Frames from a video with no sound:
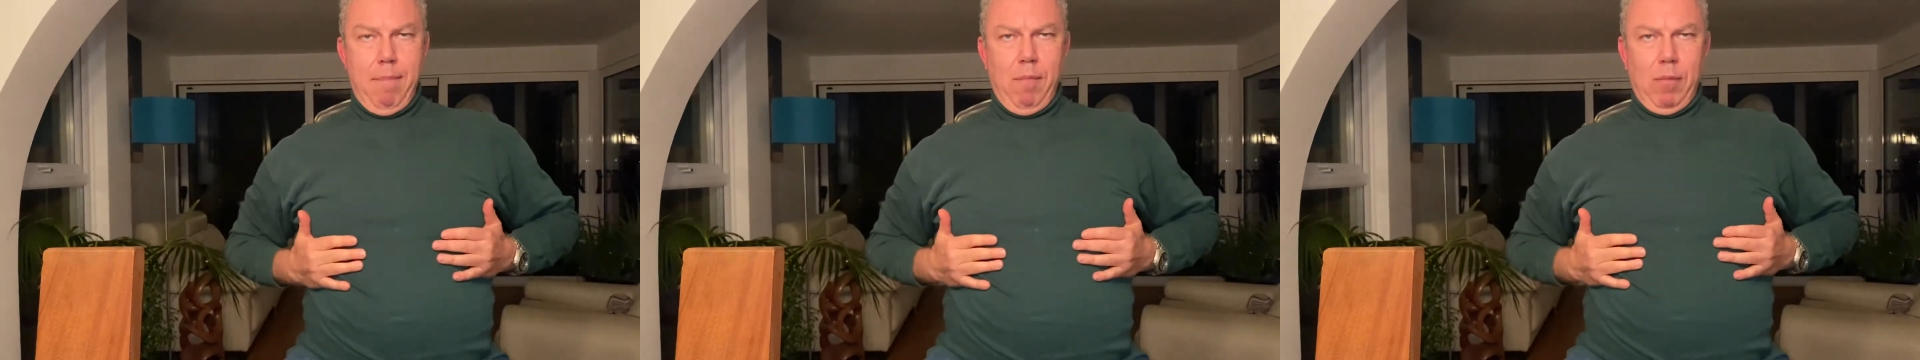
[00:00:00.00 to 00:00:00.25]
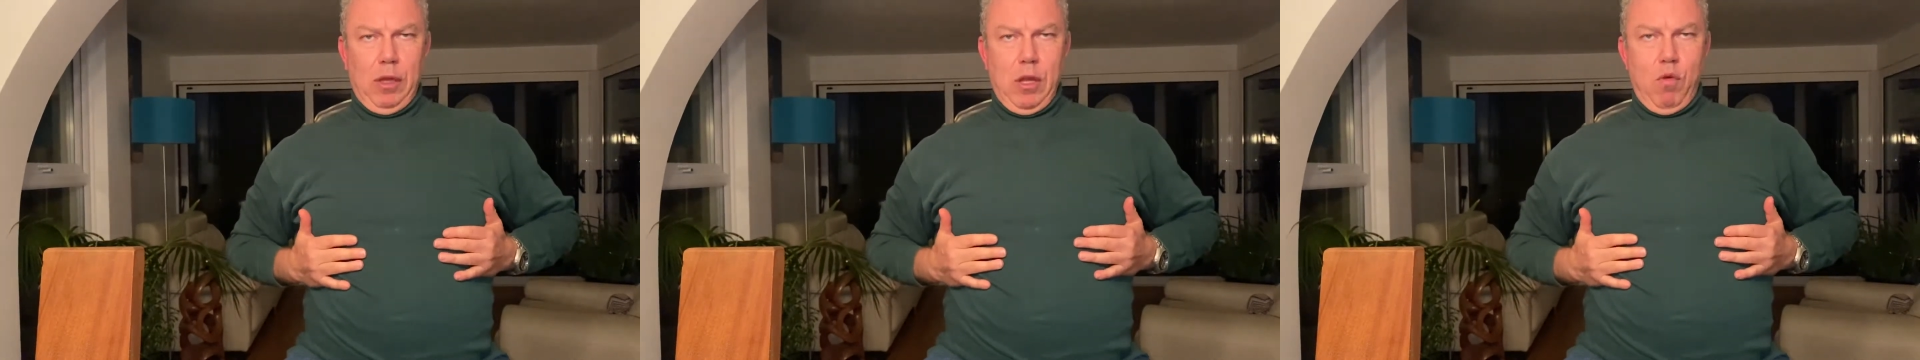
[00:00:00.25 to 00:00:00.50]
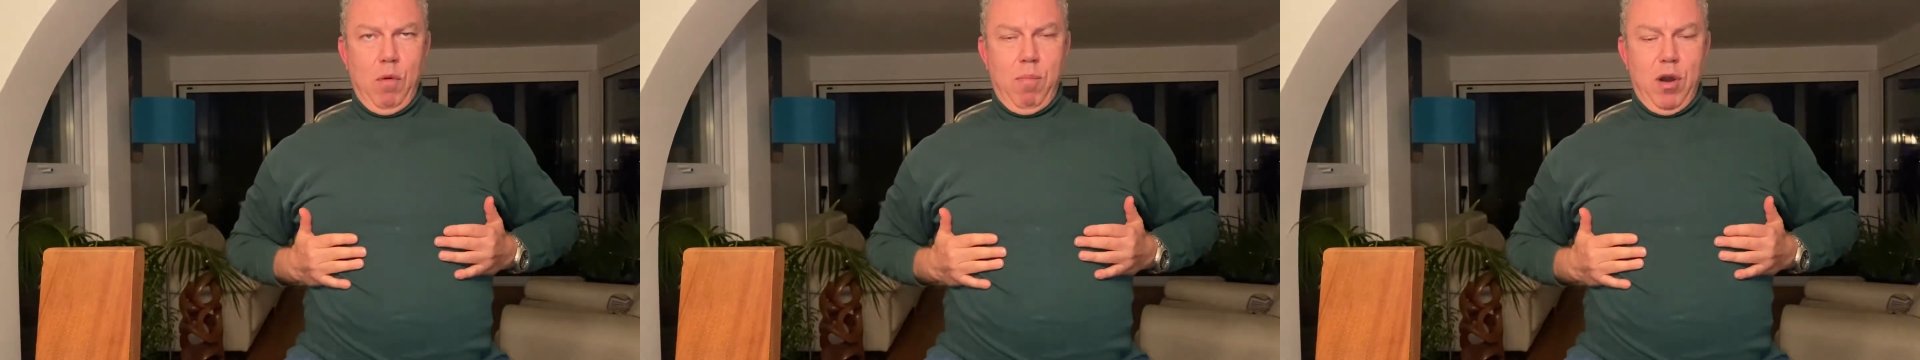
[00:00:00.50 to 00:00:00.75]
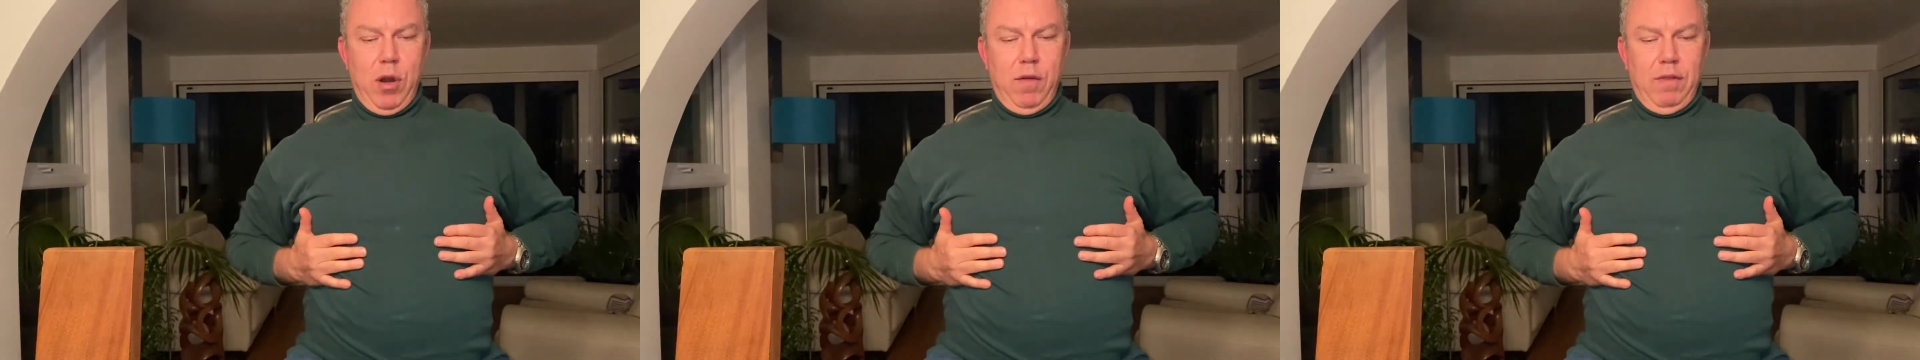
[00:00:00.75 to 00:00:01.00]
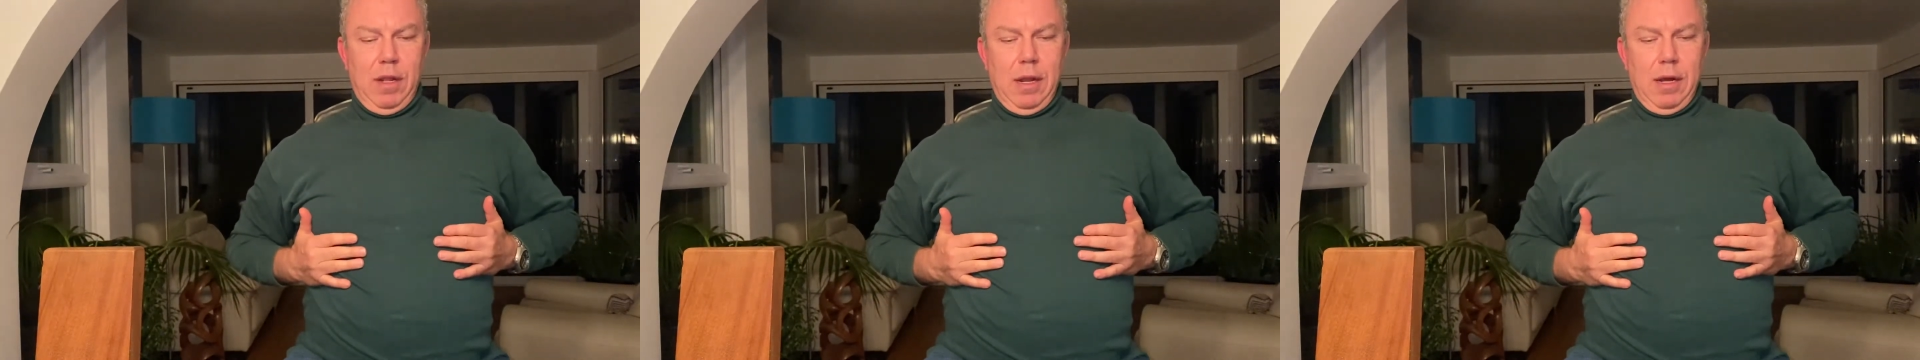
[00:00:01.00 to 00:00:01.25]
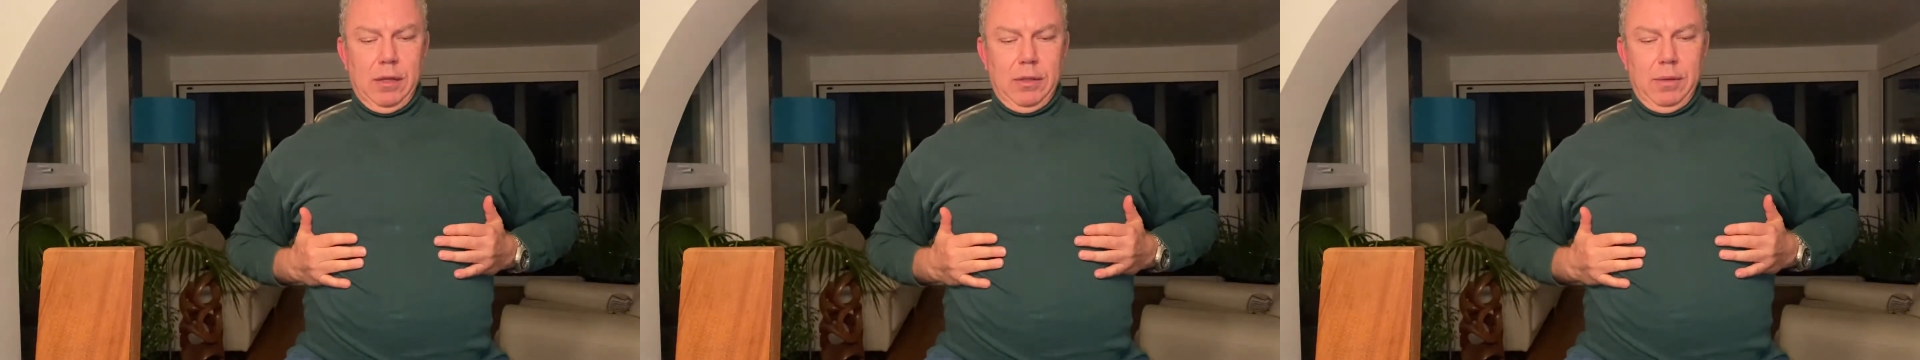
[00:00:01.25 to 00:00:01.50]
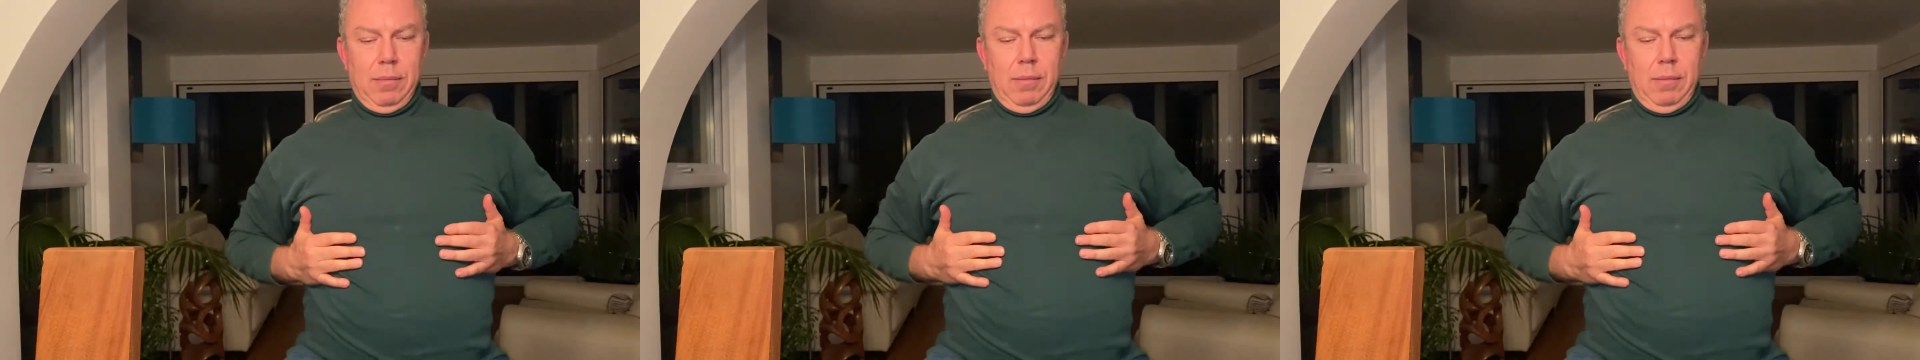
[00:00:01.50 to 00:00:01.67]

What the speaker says: Lower part of the lungs